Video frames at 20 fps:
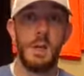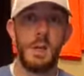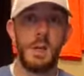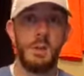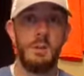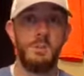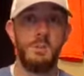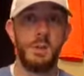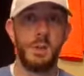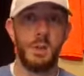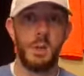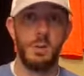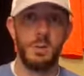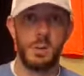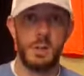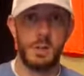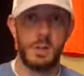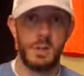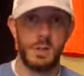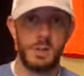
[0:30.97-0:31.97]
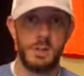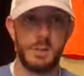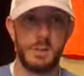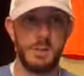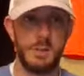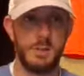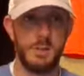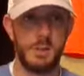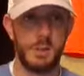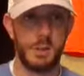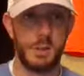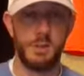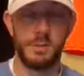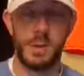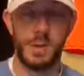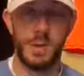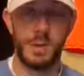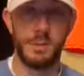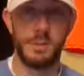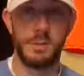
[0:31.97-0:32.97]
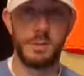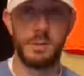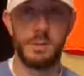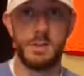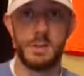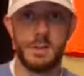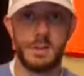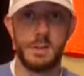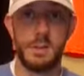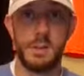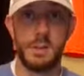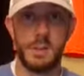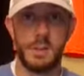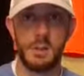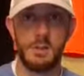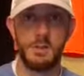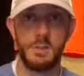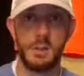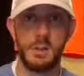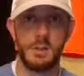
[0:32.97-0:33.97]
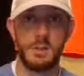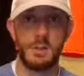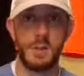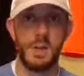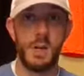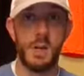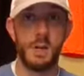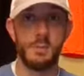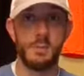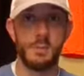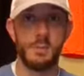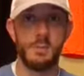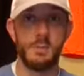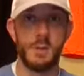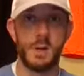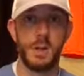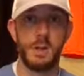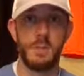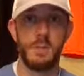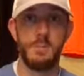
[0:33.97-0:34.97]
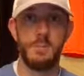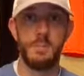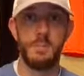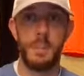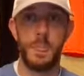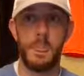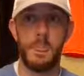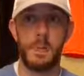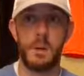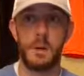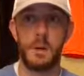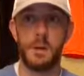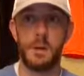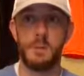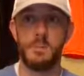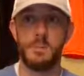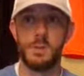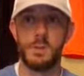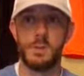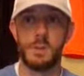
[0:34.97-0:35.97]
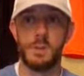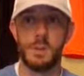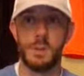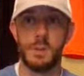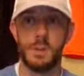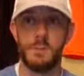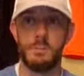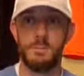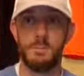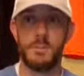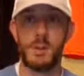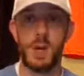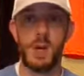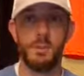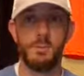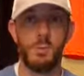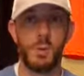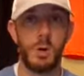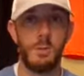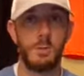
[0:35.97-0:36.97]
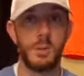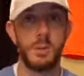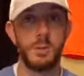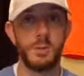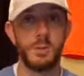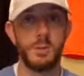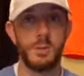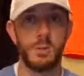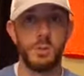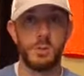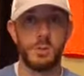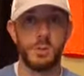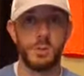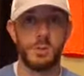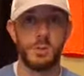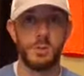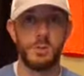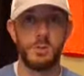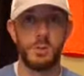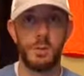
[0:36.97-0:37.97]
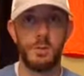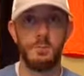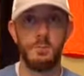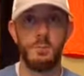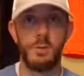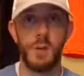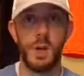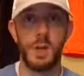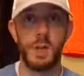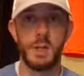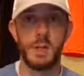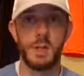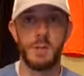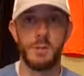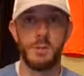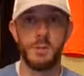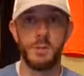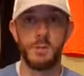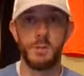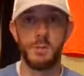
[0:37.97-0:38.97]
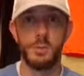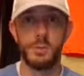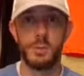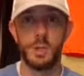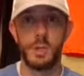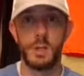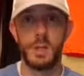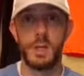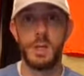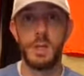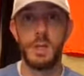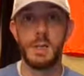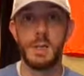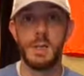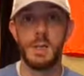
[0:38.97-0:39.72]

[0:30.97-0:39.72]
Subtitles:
If you go there, look around under the events tab, you'll find them. I'm visiting 5 Walmart stores from Friday through Sunday,